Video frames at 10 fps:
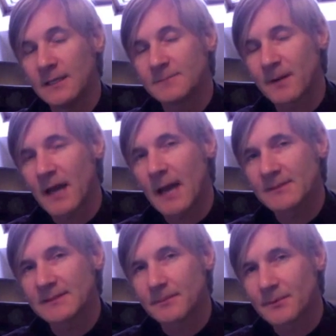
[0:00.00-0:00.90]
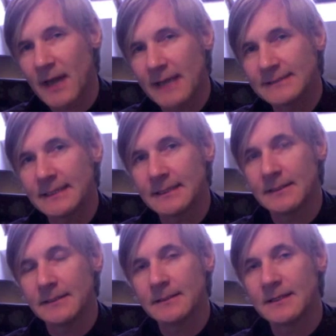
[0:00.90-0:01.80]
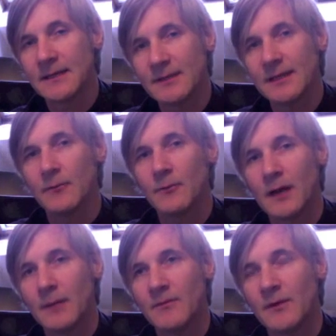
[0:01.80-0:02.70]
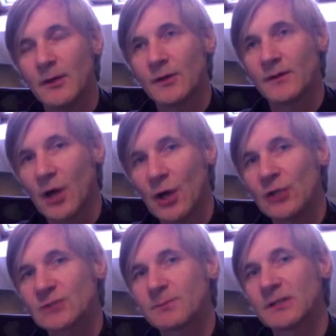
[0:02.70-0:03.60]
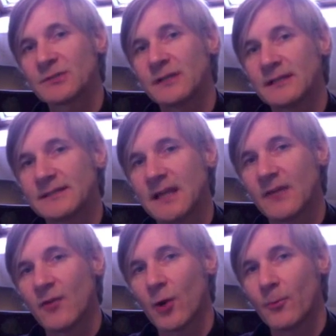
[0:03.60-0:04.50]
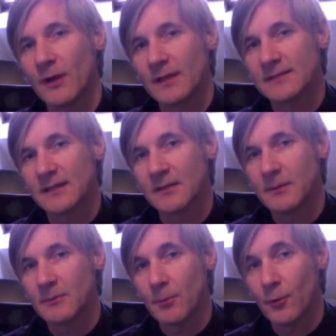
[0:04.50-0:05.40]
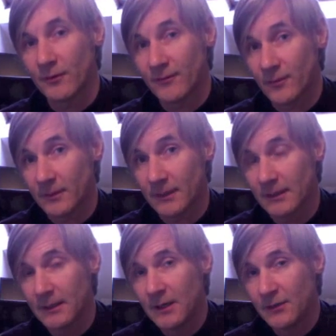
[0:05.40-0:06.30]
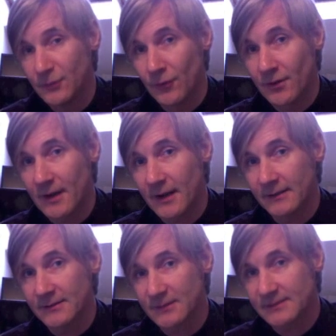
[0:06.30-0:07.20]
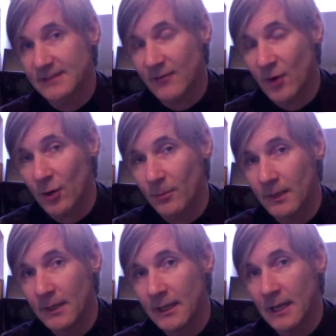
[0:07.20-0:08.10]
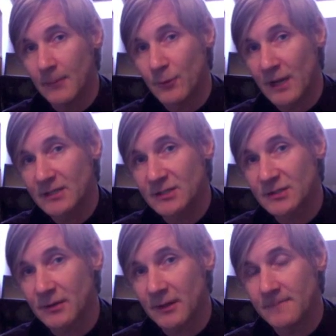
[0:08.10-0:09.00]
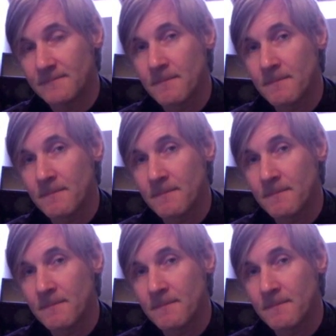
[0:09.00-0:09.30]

It's perhaps surprisingly, given that if we look at the hospital-treated self-harm rates that have been reported from the Northern Ireland sort of self-harm registry,